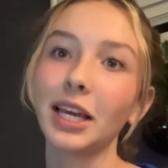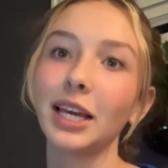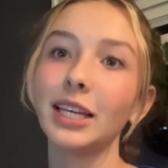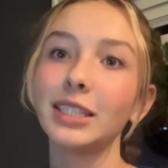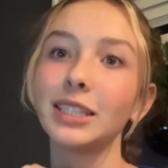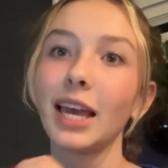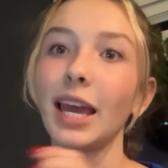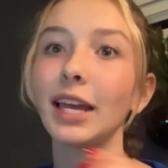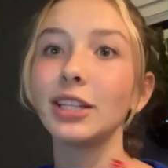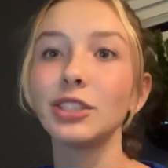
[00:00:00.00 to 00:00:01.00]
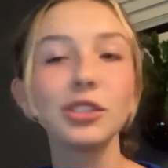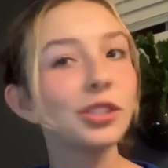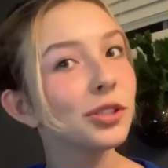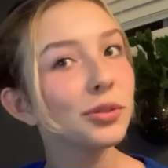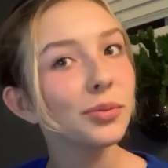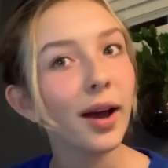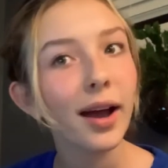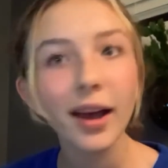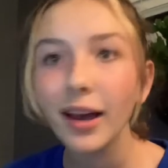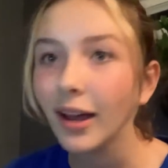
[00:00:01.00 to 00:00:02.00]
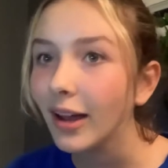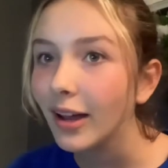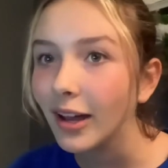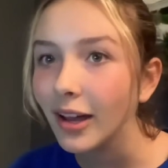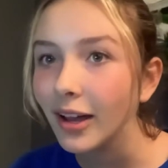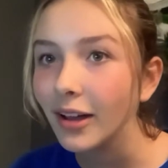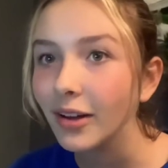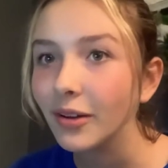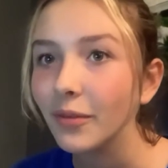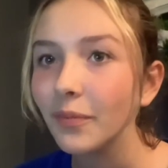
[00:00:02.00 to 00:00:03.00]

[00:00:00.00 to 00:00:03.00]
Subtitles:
is H2O.